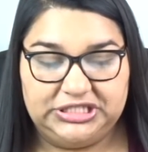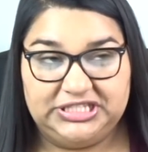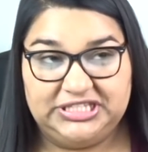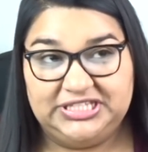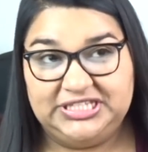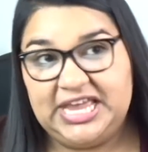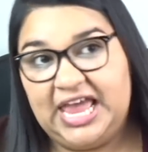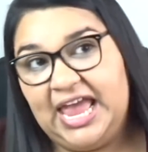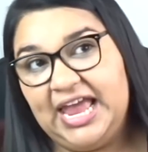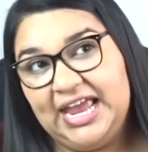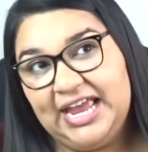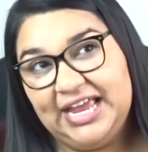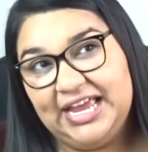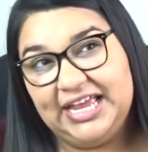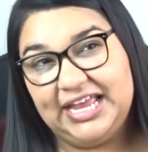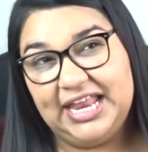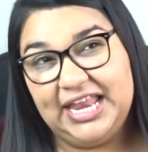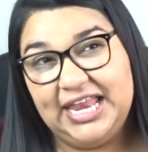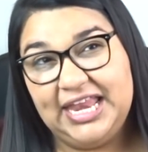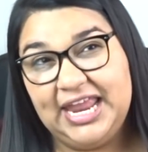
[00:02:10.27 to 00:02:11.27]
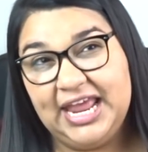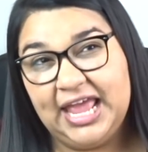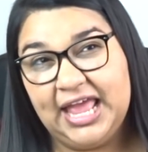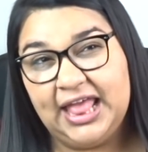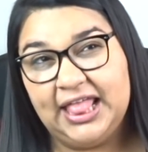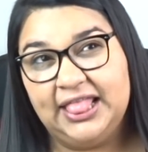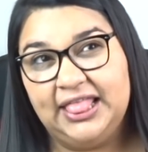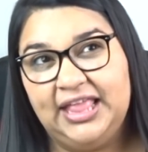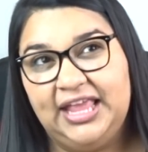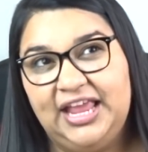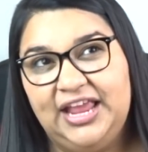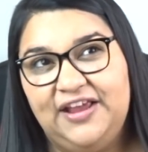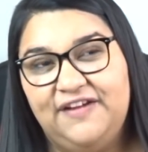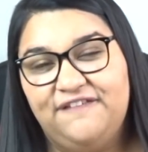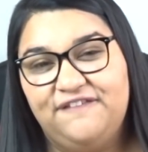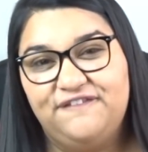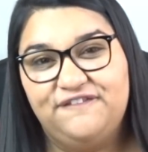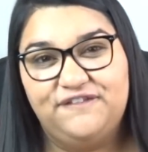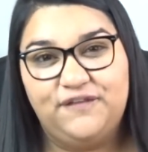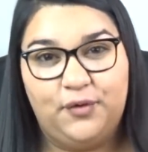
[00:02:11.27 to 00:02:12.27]
technically
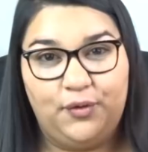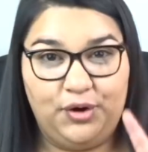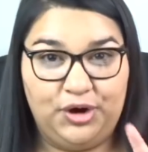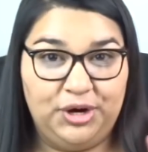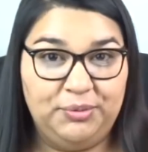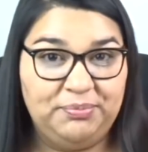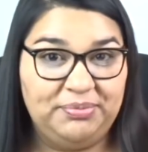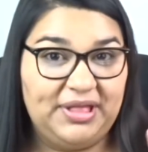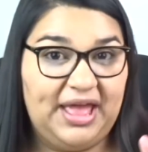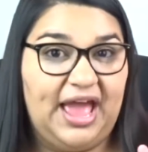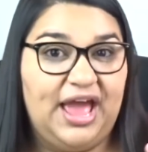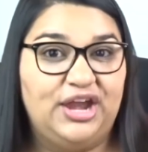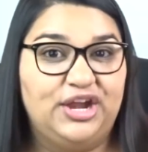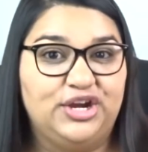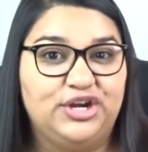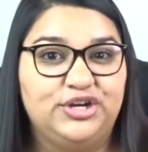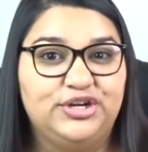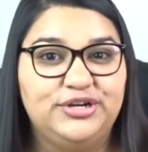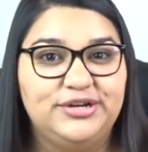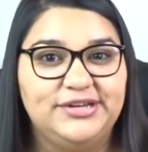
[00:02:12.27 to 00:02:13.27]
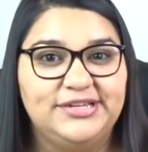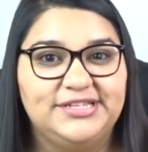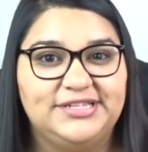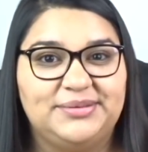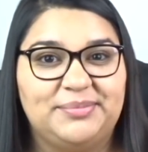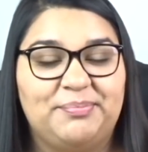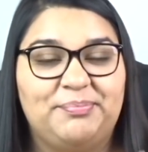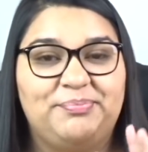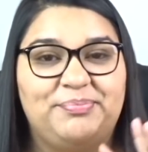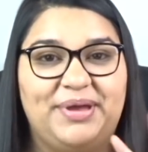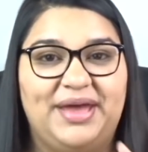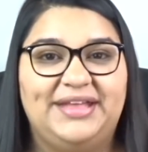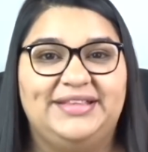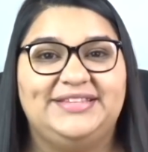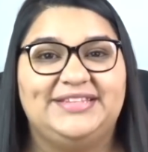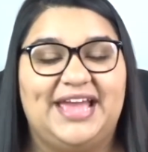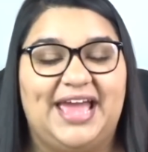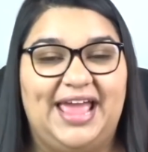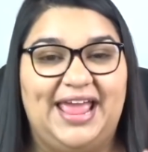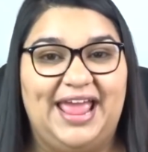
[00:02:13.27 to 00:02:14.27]
4 planners,
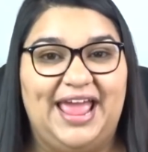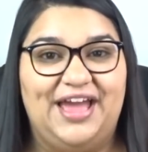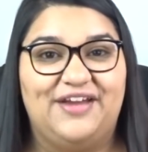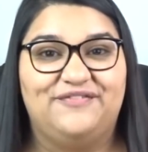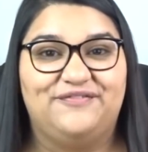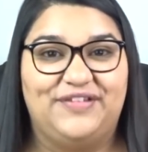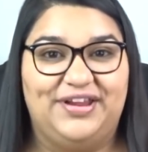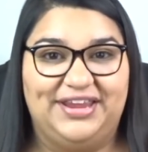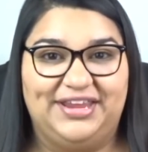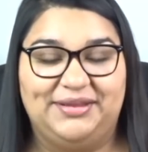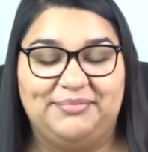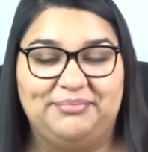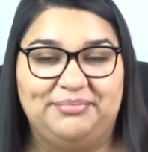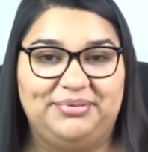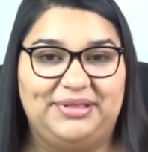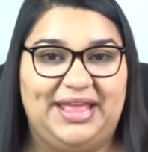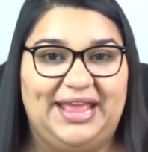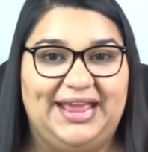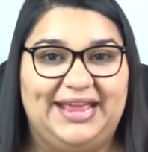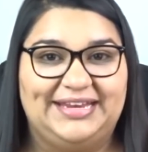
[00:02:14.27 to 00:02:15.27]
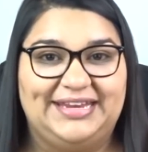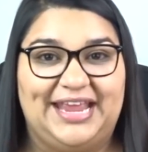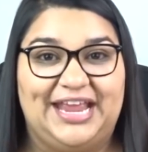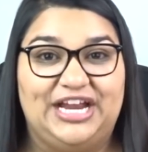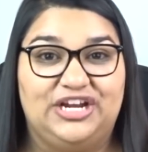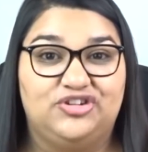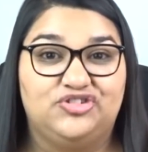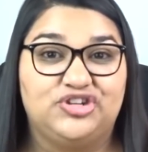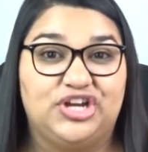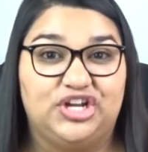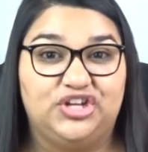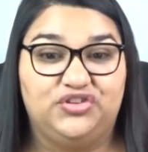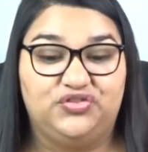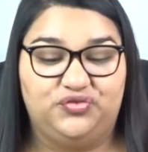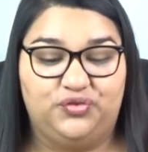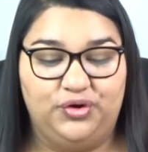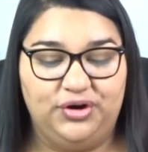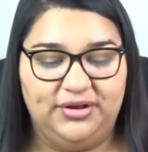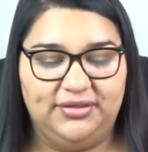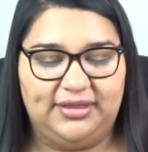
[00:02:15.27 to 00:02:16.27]
but I have Frankenplanned and
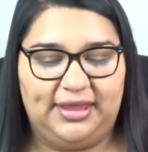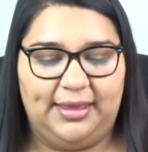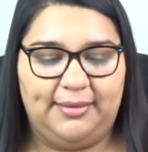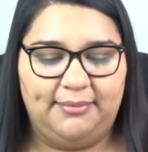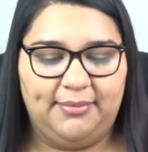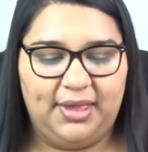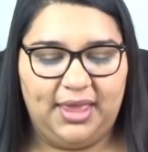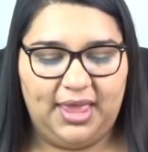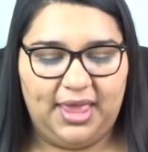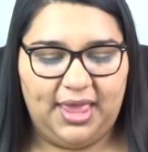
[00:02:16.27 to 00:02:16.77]
transformed them.